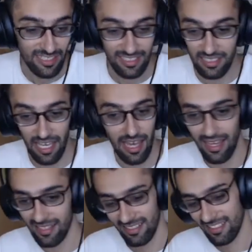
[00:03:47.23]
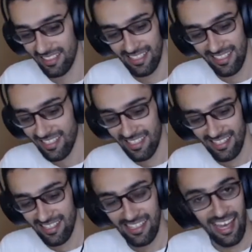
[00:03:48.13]
Yeah.
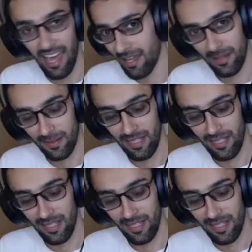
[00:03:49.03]
I